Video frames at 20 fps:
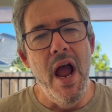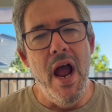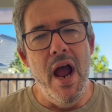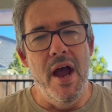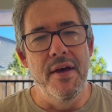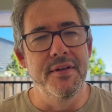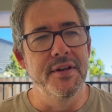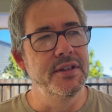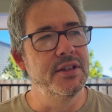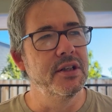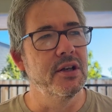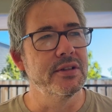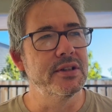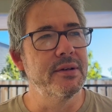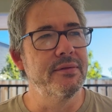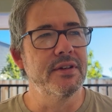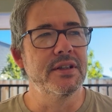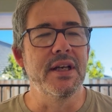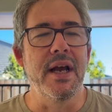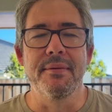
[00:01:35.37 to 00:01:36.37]
And there's lots of
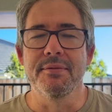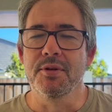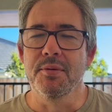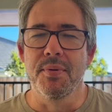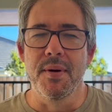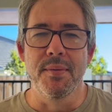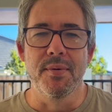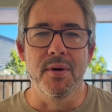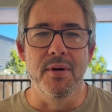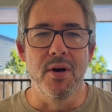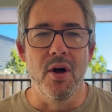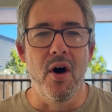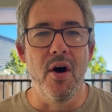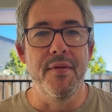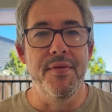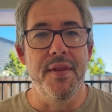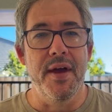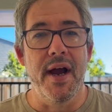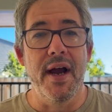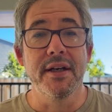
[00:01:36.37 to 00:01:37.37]
examples of people
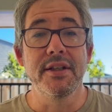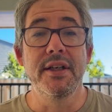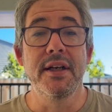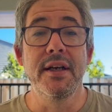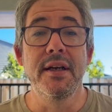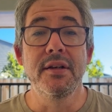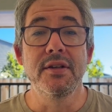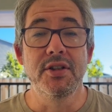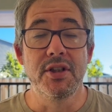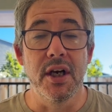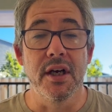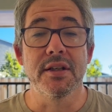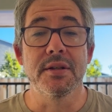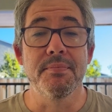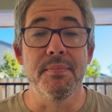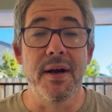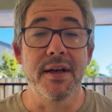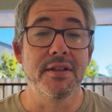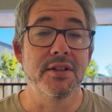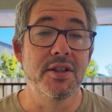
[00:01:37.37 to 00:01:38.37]
online. They actually just
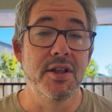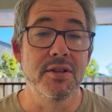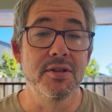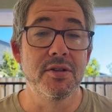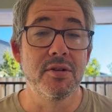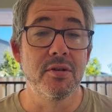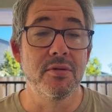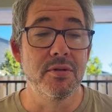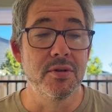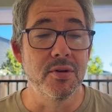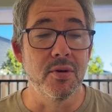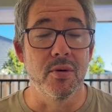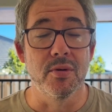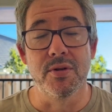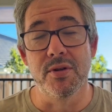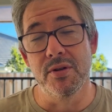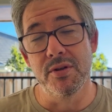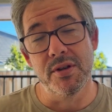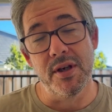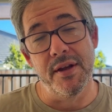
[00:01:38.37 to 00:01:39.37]
make seasonal
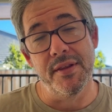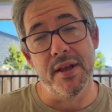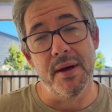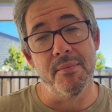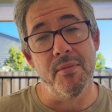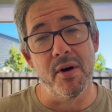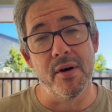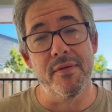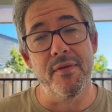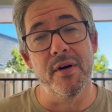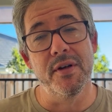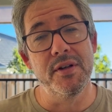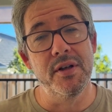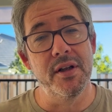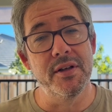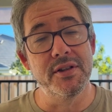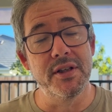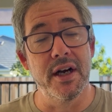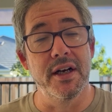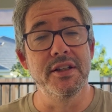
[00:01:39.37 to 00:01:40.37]
resources and they modify them, they
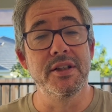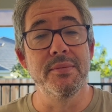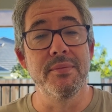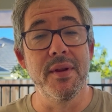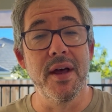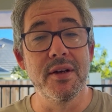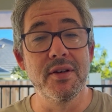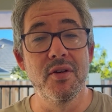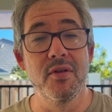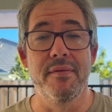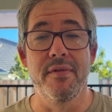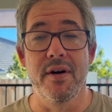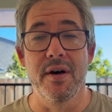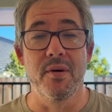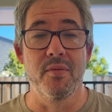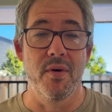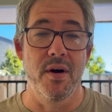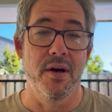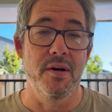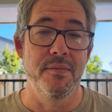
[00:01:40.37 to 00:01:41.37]
change them, they do very
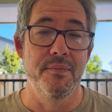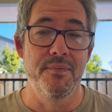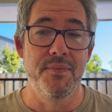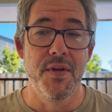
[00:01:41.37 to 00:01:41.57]
well.